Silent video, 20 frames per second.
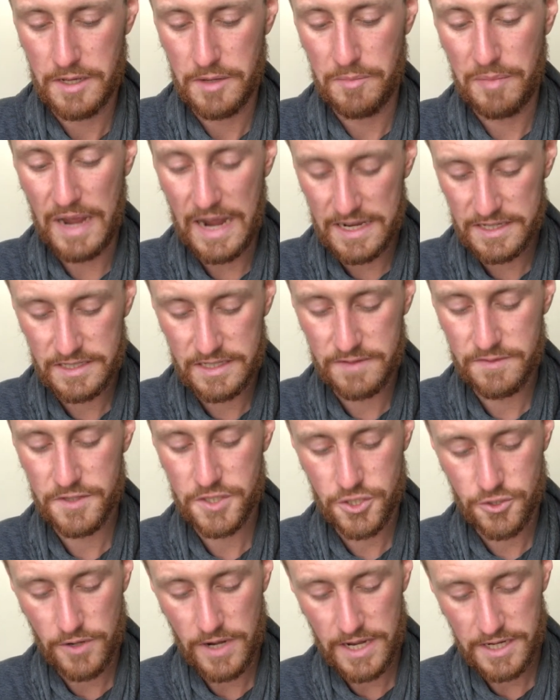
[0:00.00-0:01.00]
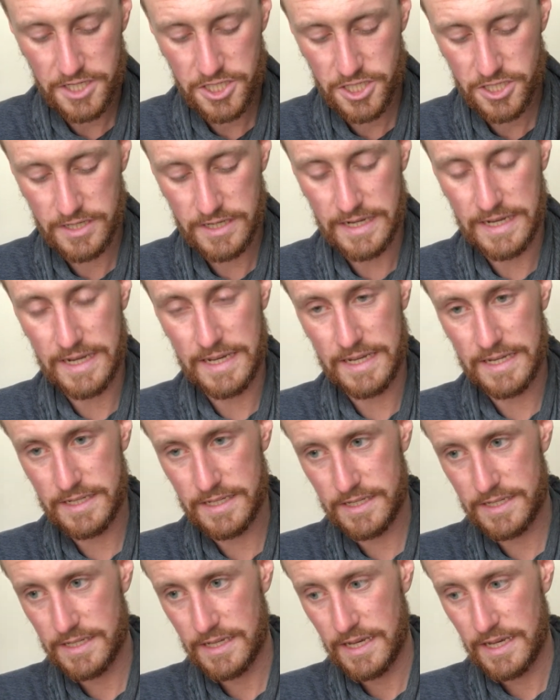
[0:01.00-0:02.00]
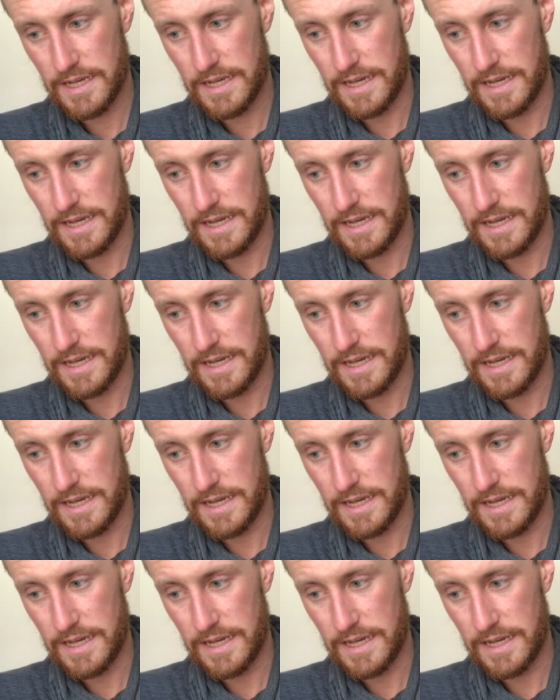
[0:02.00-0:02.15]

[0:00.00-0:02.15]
passive stretch is